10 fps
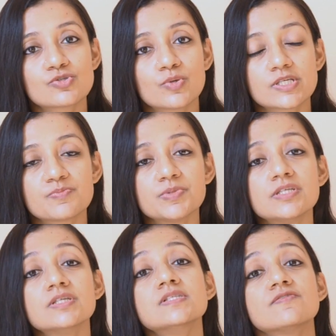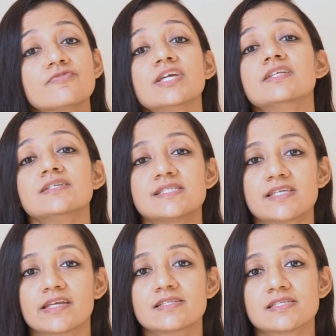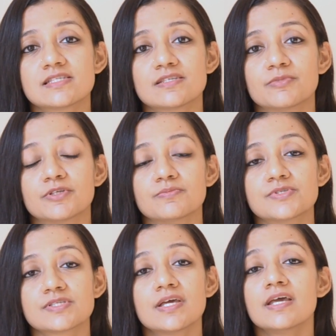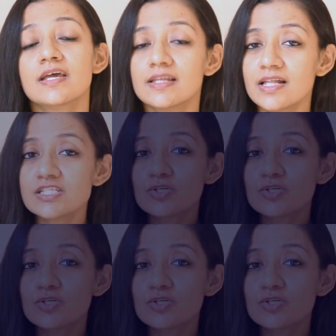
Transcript: to experience various signs and symptoms. Let's